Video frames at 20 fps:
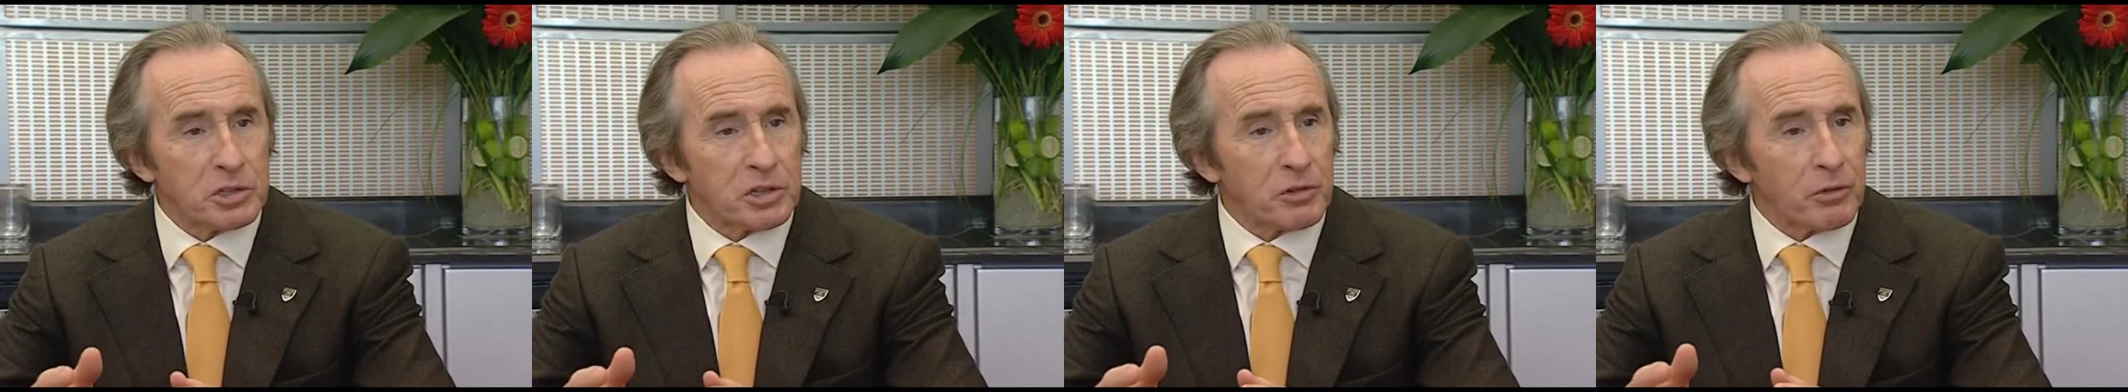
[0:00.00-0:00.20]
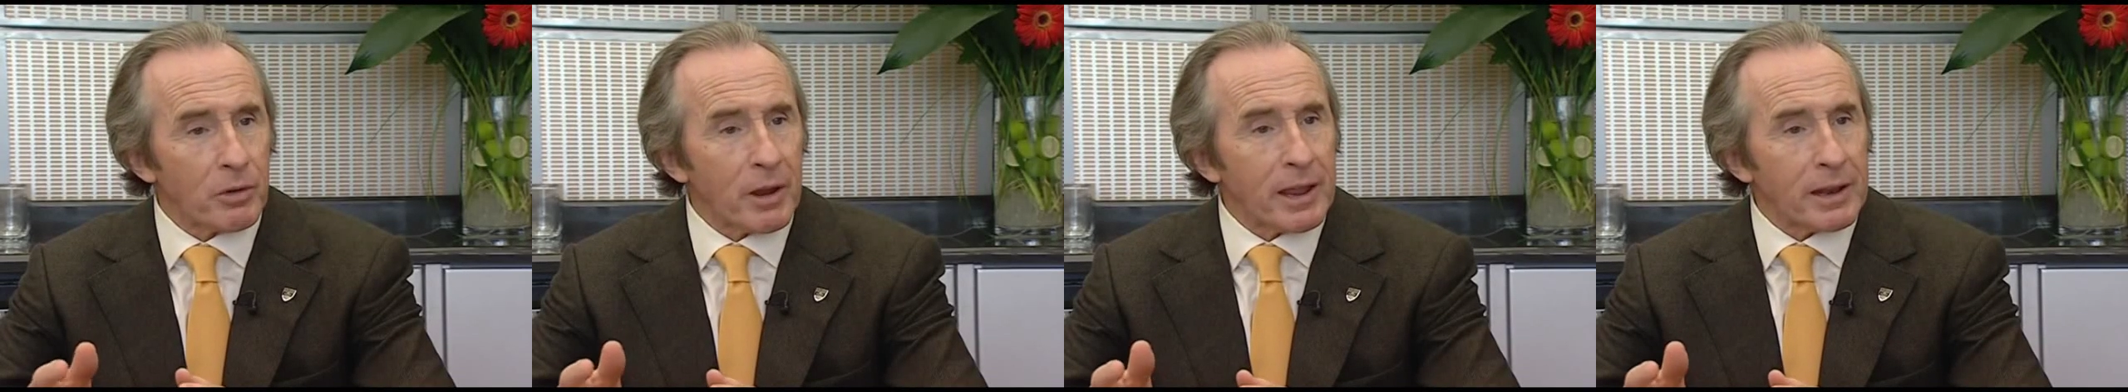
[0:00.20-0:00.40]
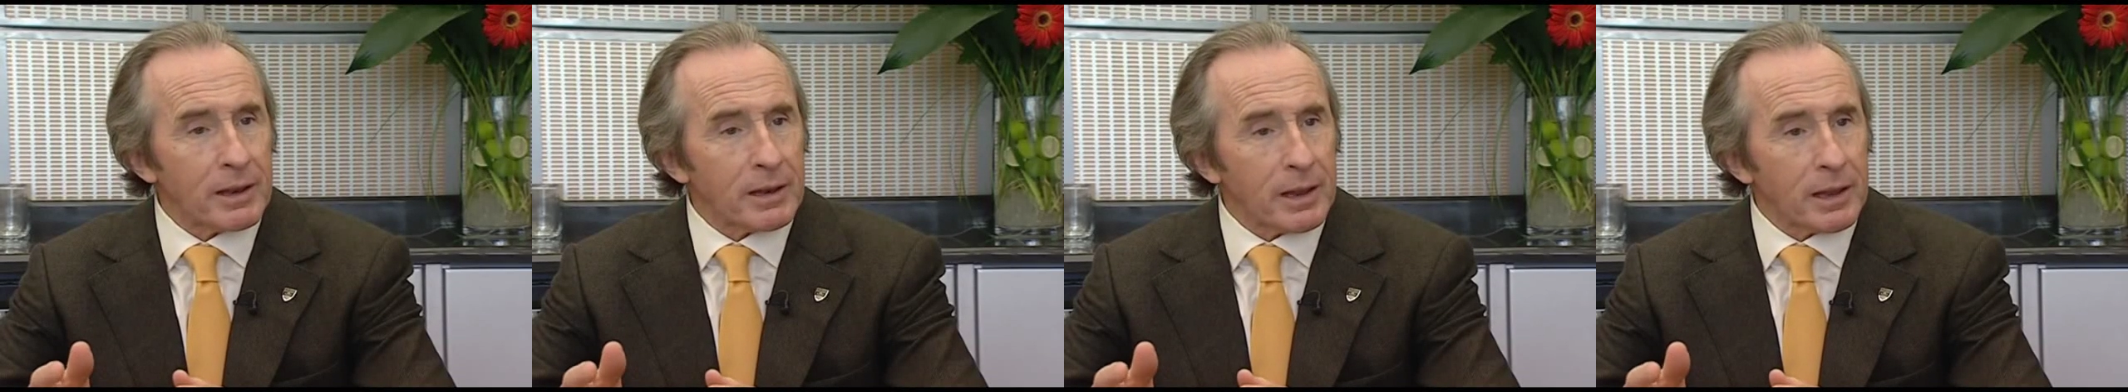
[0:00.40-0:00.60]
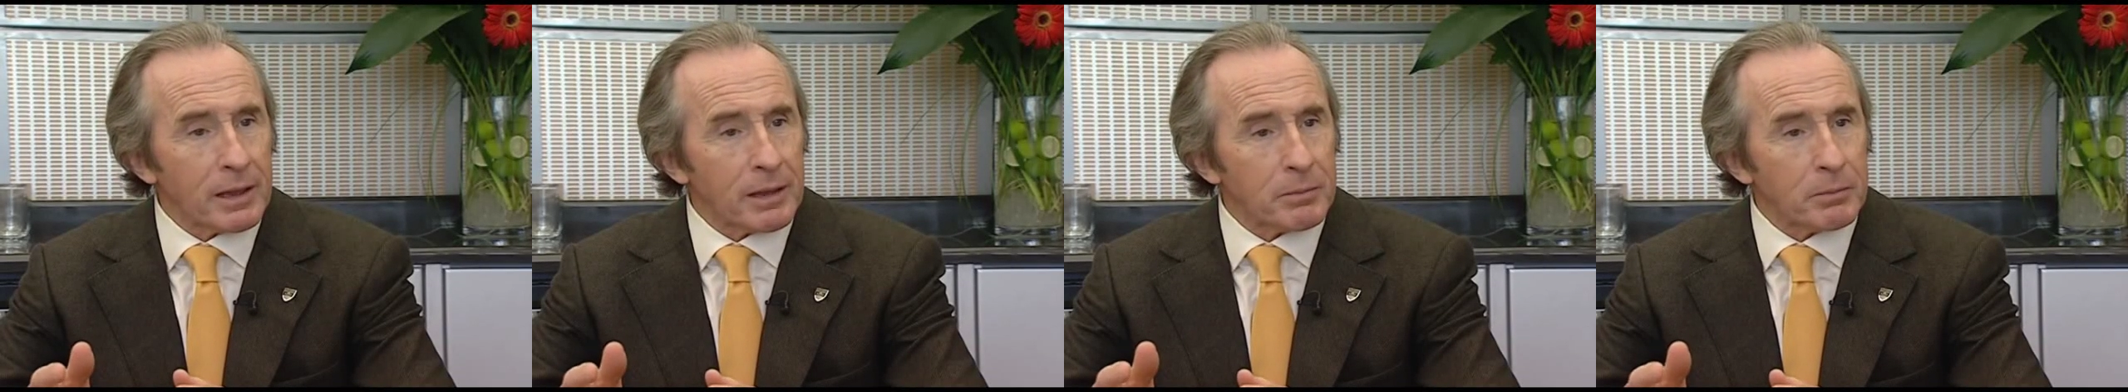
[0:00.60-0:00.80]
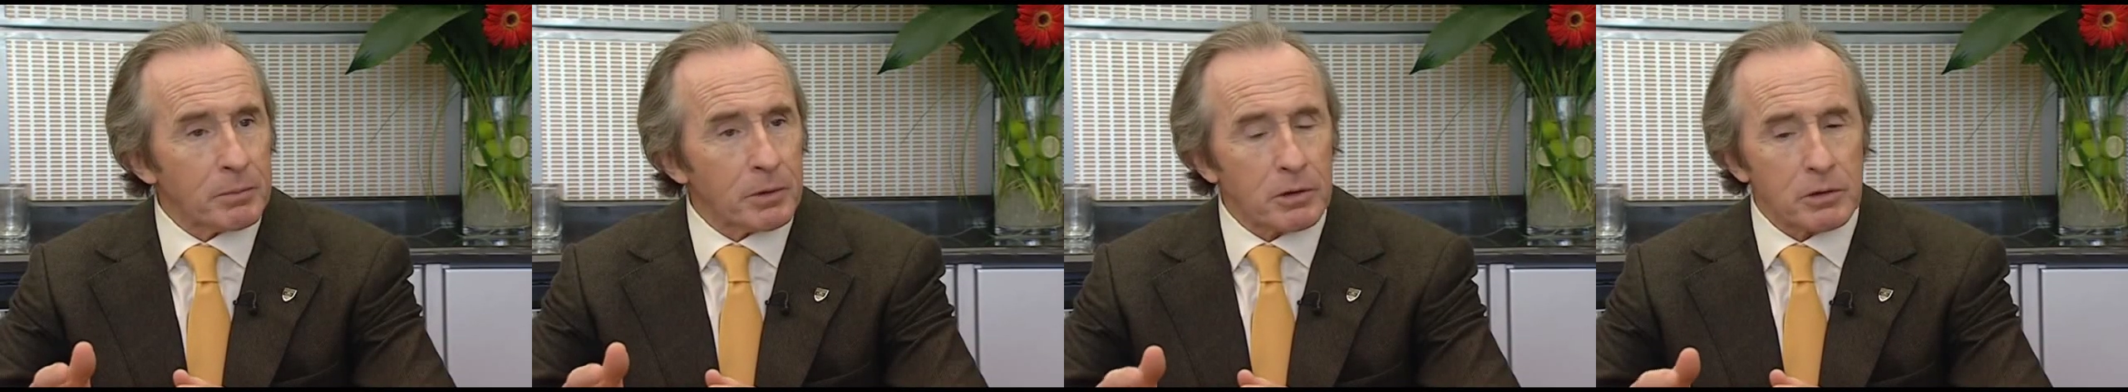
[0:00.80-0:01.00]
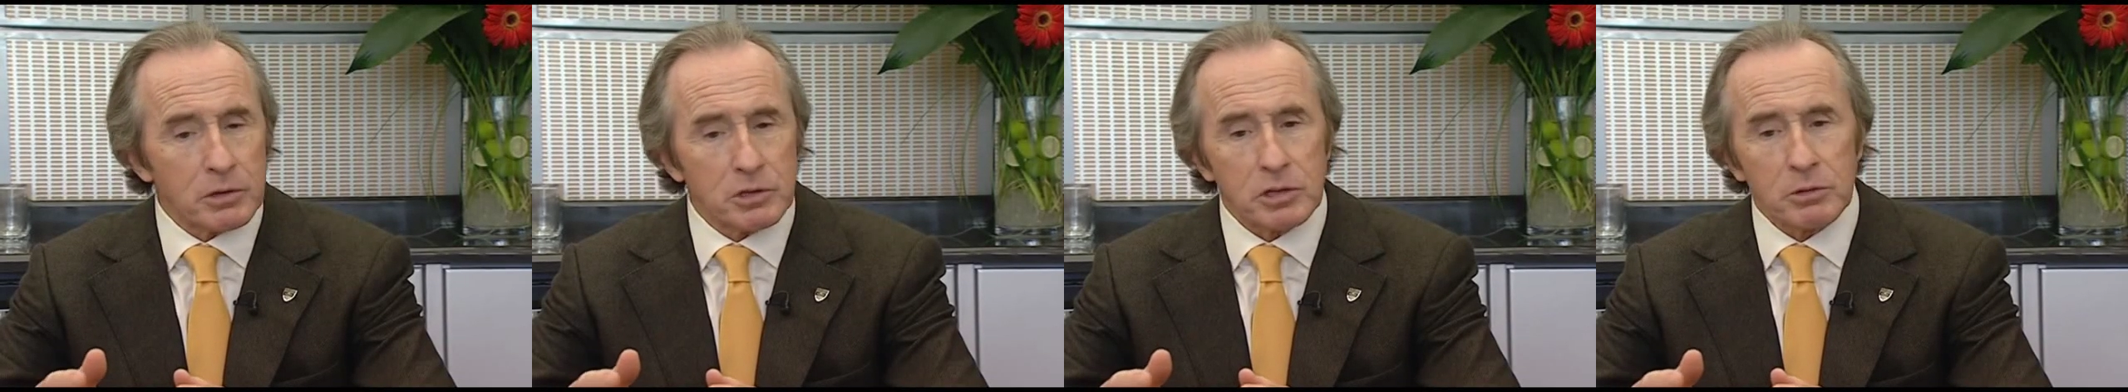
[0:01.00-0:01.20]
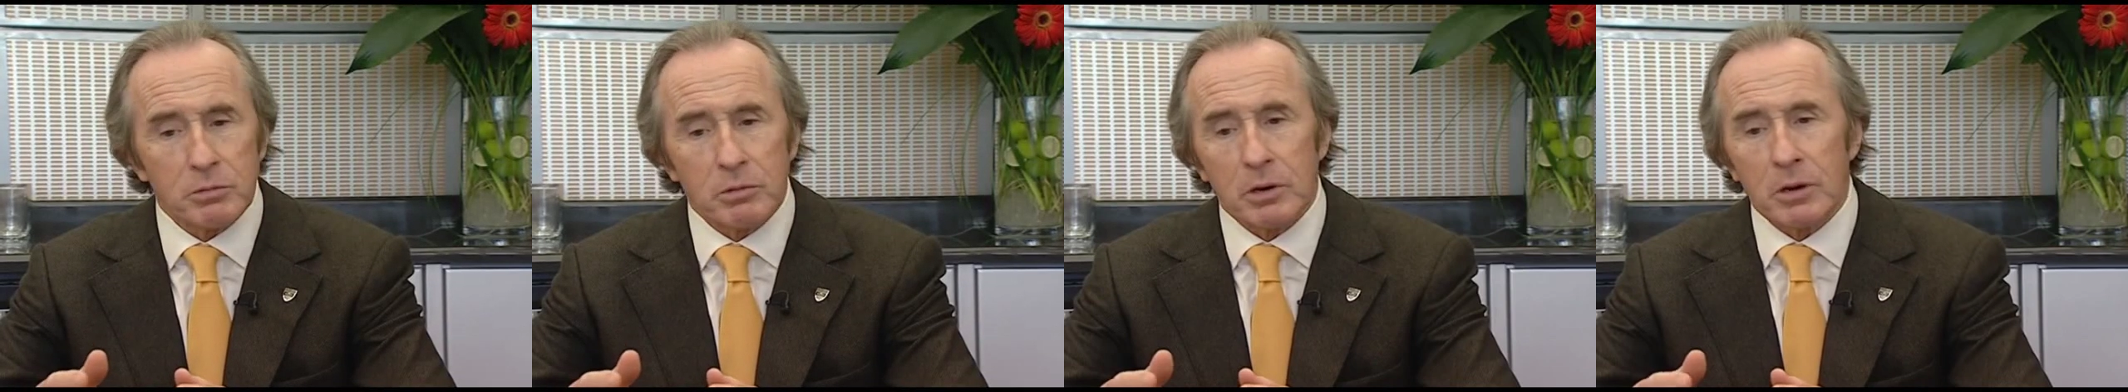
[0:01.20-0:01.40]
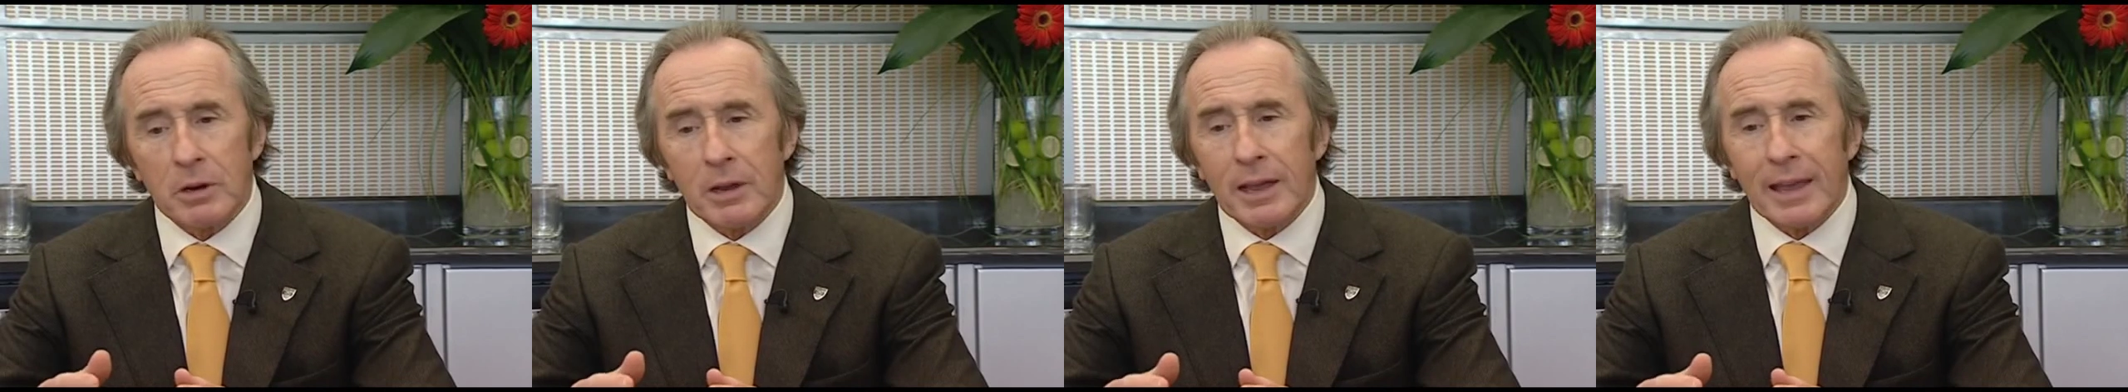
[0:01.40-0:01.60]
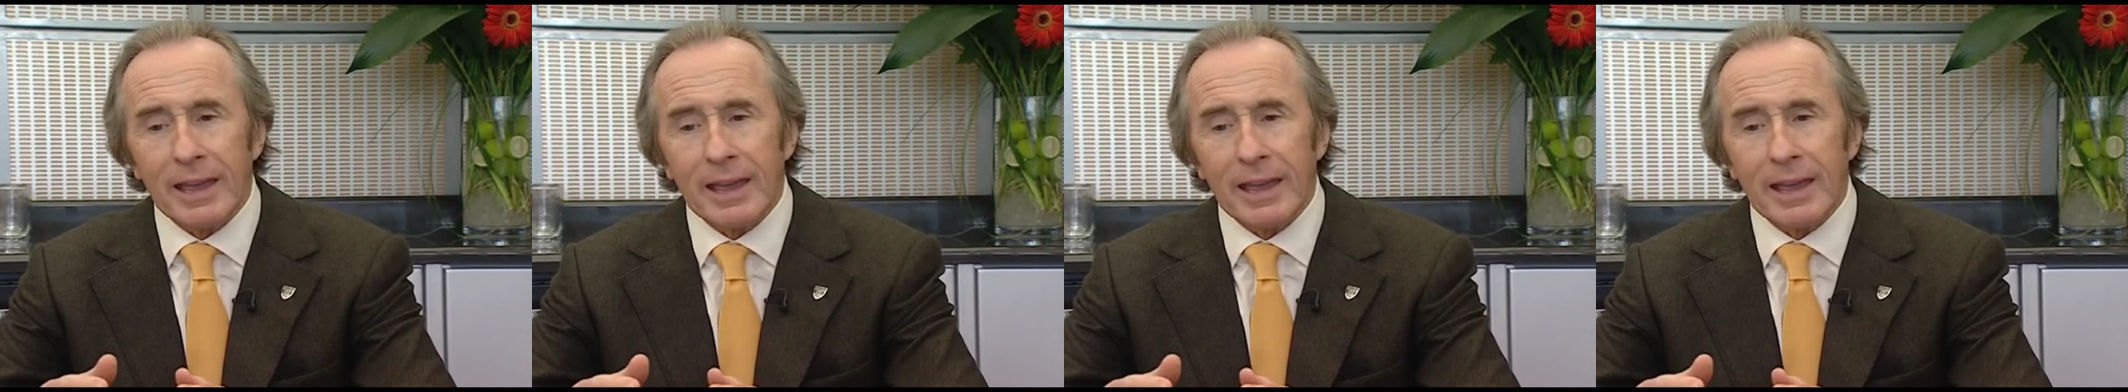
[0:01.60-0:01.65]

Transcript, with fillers: threatening because you were